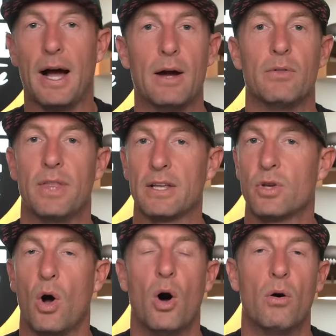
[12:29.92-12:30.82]
I,
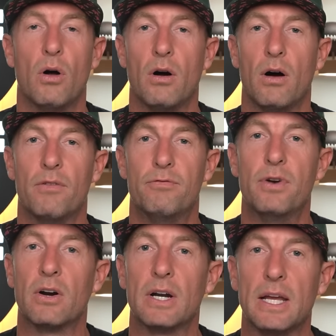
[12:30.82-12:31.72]
that's a, a, a
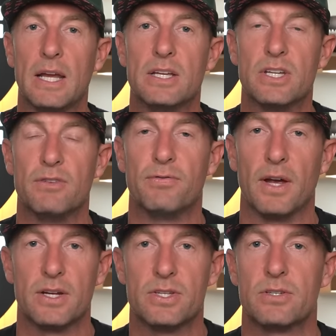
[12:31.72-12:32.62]
very easy
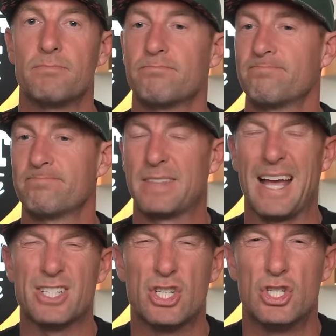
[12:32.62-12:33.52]
fix.
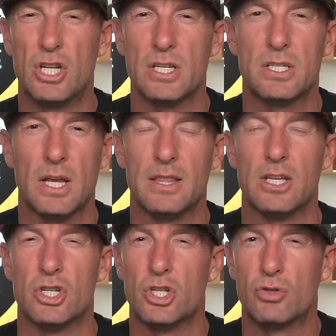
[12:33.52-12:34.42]
That's just in
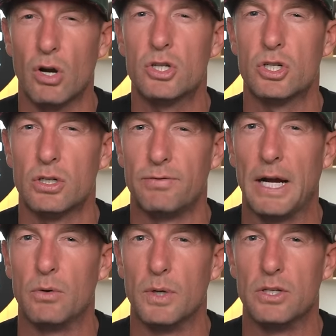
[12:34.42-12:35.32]
the structure of
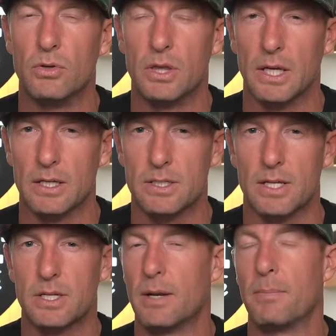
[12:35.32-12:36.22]
how we do things.
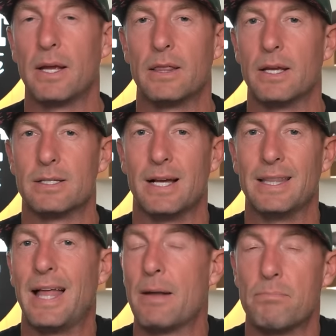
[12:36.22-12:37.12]
That's going to make things
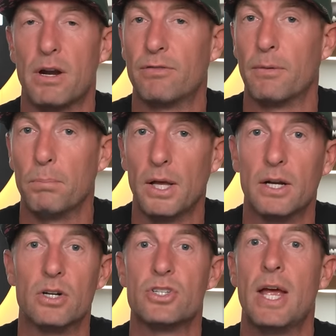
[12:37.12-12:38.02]
a lot better for
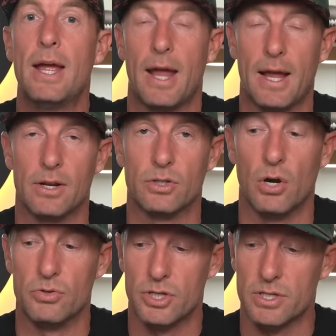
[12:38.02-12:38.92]
players and
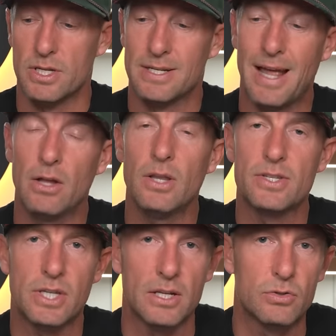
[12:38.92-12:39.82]
coaches. Now
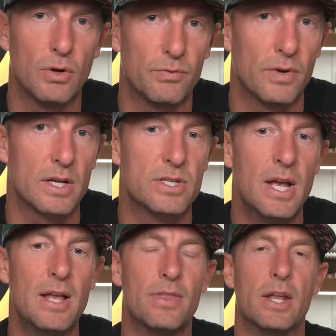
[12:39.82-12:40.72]
let's get to a
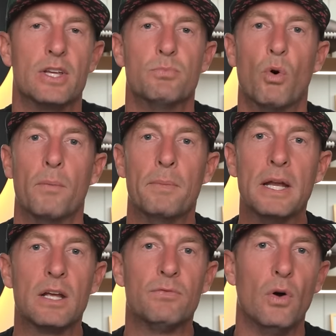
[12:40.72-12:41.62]
fix that is more
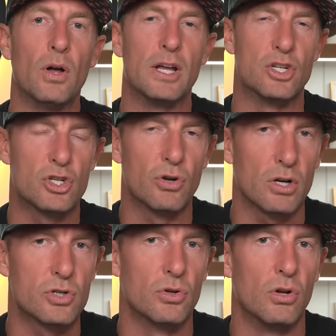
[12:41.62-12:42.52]
meaningful and
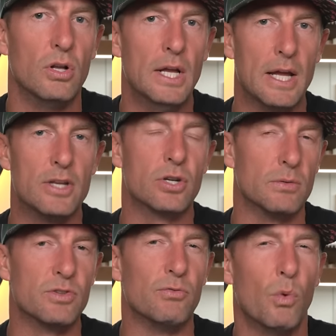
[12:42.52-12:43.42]
structural in
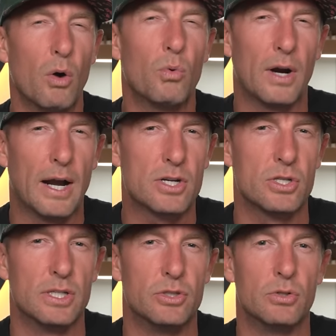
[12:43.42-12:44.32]
terms of what we're
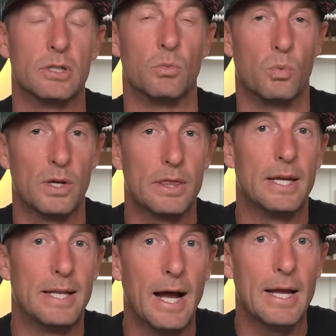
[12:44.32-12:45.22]
actually doing with
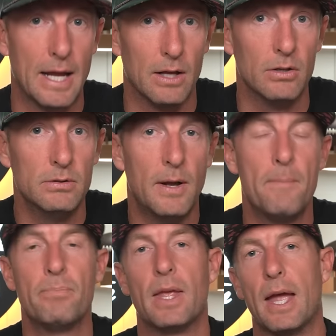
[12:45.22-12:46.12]
NIL
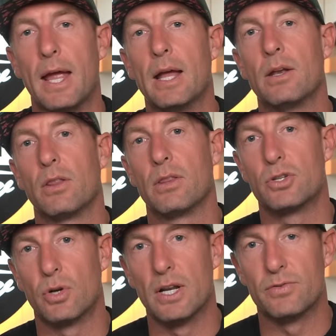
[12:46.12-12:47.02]
and
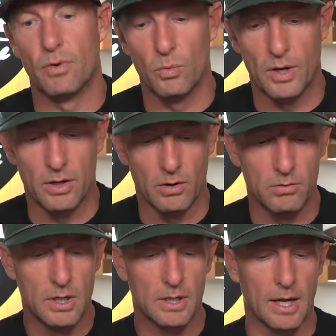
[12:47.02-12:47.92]
the transfer
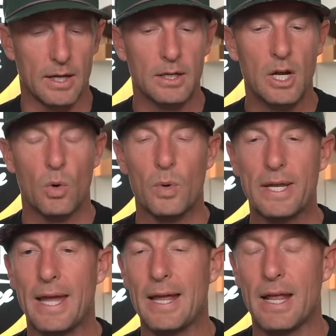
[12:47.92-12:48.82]
window. Okay.
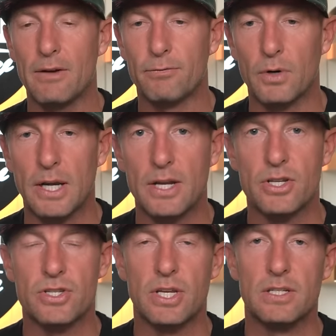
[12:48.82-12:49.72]
We can't have free
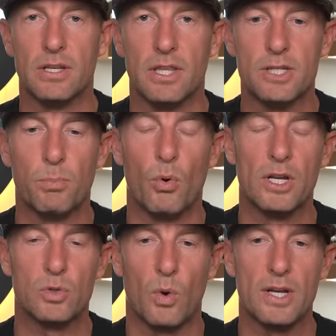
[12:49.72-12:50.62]
agency to this
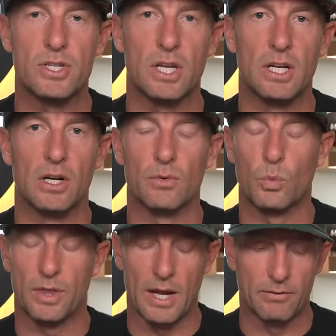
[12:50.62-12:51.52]
point twice a year
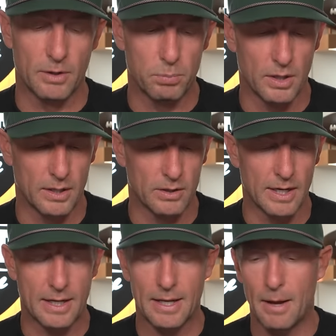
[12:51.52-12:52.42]
with every player.
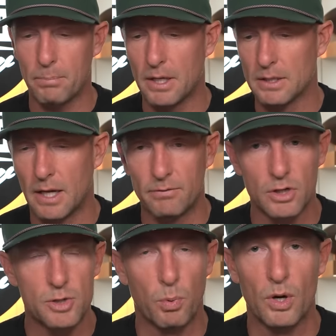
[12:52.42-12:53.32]
It cannot be a
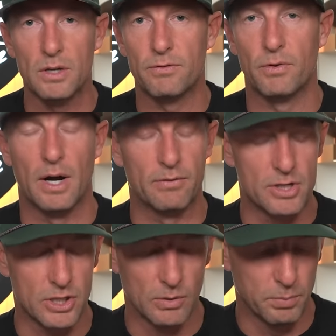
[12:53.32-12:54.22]
leverage point for
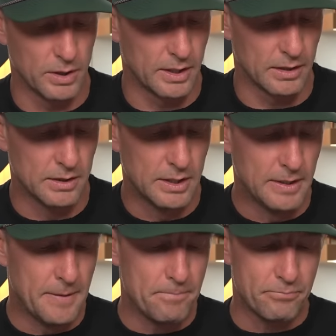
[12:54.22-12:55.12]
every single player
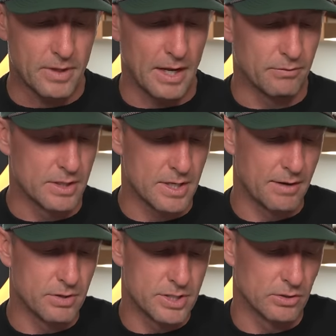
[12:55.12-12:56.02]
every
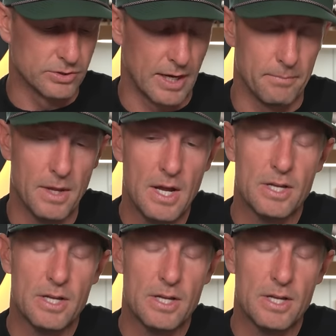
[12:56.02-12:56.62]
every single time.